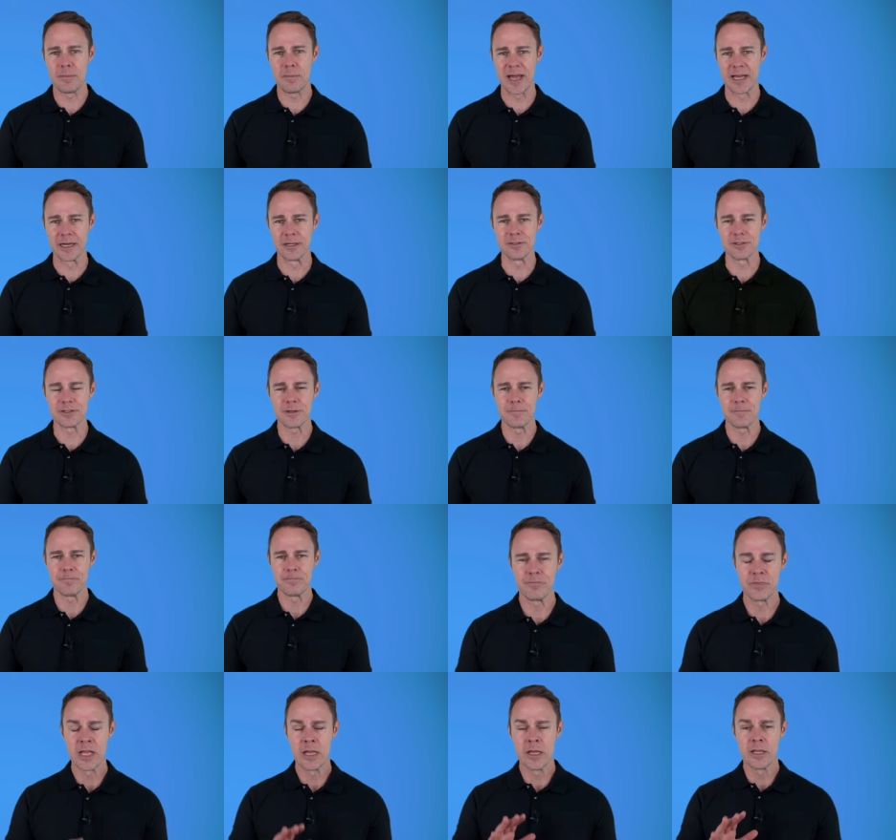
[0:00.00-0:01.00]
panels.
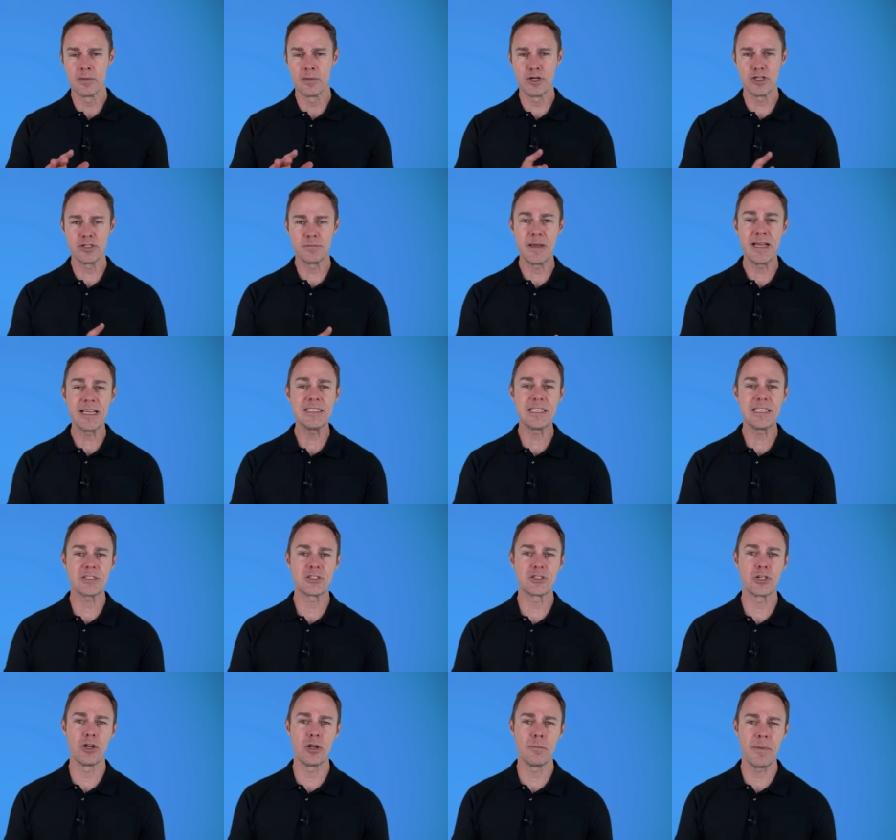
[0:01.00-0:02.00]
The most basic
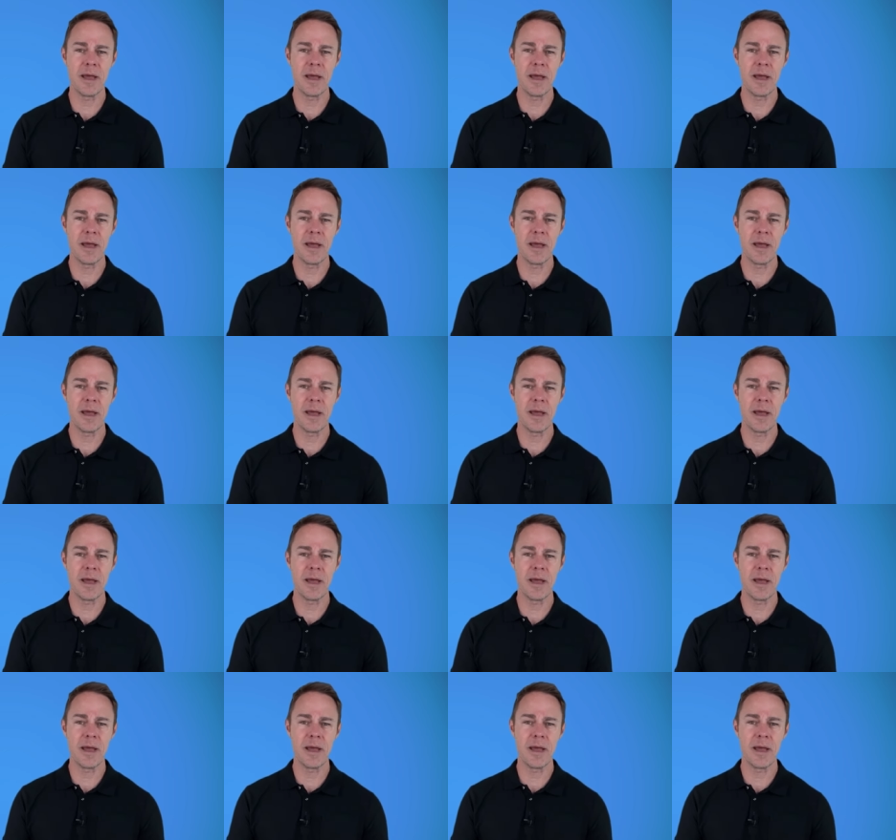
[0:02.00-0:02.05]
solar